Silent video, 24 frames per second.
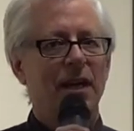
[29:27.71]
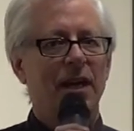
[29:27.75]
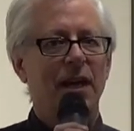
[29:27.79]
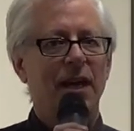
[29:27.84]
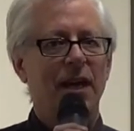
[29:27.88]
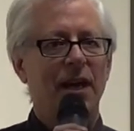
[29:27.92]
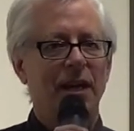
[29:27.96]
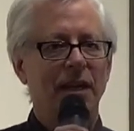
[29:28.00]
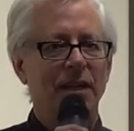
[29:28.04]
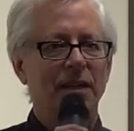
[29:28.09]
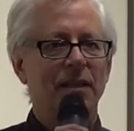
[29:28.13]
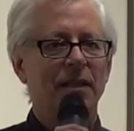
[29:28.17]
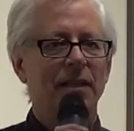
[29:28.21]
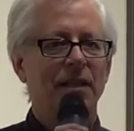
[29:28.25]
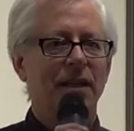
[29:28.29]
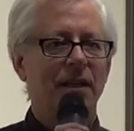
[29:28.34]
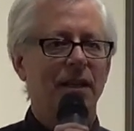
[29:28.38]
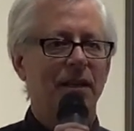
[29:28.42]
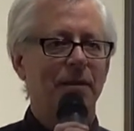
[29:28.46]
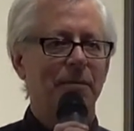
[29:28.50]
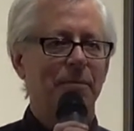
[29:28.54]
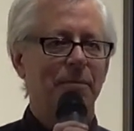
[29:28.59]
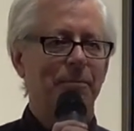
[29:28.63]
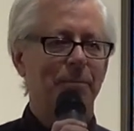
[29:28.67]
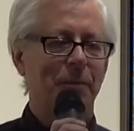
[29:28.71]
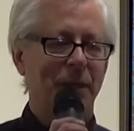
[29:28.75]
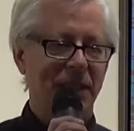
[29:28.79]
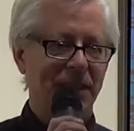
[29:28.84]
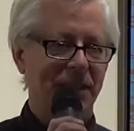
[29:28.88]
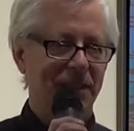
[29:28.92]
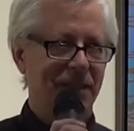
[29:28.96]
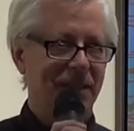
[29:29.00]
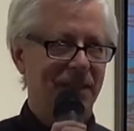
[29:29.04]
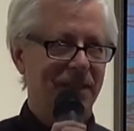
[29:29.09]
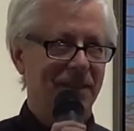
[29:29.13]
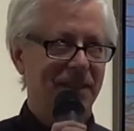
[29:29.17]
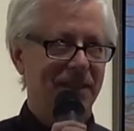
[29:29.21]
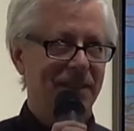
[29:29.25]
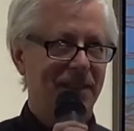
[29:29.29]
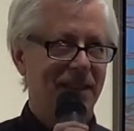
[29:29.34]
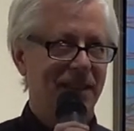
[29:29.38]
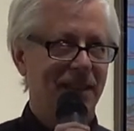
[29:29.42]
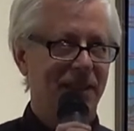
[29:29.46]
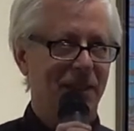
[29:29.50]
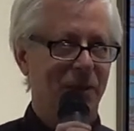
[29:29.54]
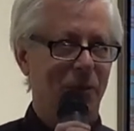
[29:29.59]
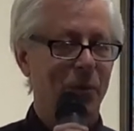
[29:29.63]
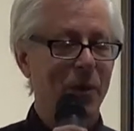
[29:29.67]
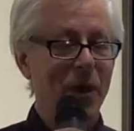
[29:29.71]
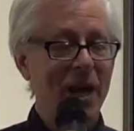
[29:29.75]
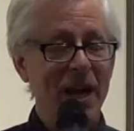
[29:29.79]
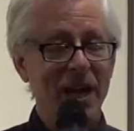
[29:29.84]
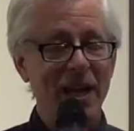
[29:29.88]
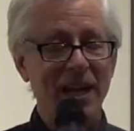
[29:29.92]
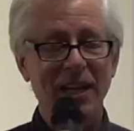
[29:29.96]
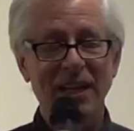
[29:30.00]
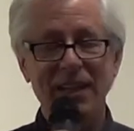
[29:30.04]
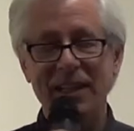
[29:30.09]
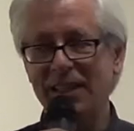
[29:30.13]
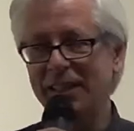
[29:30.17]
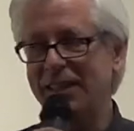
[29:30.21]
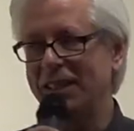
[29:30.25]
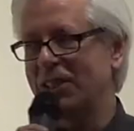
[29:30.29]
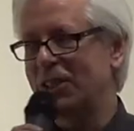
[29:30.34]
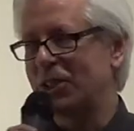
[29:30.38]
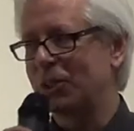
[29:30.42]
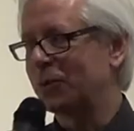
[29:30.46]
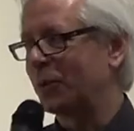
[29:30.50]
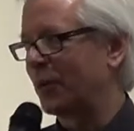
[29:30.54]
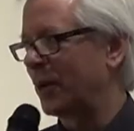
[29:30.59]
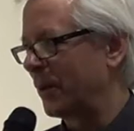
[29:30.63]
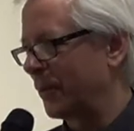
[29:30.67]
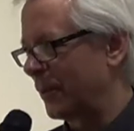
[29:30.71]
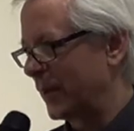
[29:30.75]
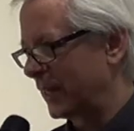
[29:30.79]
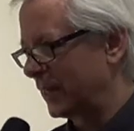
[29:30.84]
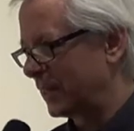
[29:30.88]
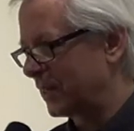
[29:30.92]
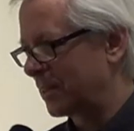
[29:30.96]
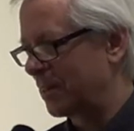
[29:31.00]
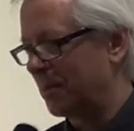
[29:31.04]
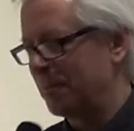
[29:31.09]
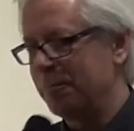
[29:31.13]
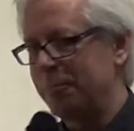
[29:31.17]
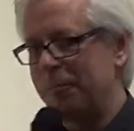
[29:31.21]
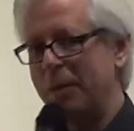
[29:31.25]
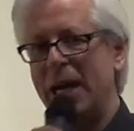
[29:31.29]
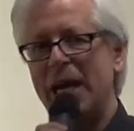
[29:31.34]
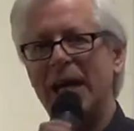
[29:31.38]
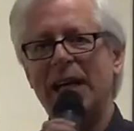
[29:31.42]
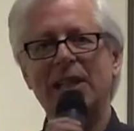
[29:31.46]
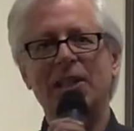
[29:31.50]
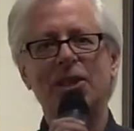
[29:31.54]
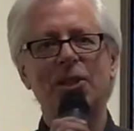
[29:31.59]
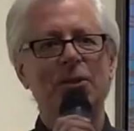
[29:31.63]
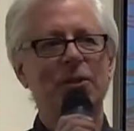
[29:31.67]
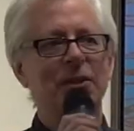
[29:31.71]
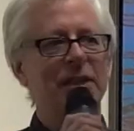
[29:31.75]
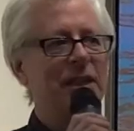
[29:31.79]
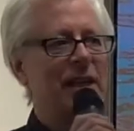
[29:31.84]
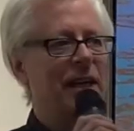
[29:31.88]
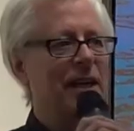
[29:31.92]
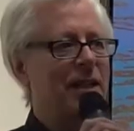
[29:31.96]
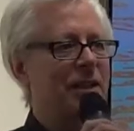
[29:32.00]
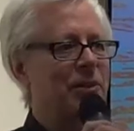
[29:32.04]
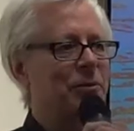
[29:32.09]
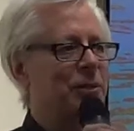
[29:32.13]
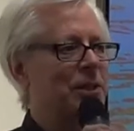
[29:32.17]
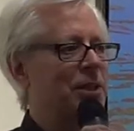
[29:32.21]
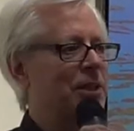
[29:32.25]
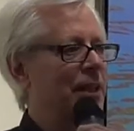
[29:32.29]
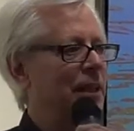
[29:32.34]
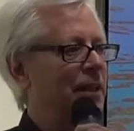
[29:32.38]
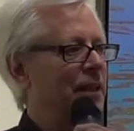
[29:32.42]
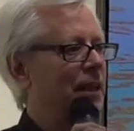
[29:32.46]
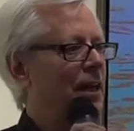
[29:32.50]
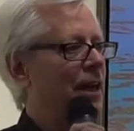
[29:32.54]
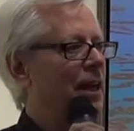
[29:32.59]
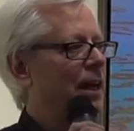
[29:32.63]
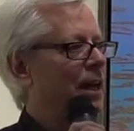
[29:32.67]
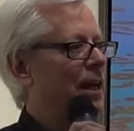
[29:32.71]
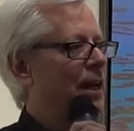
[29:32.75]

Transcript: And, but in a way, and this is where I wanted to come back to in the end, was that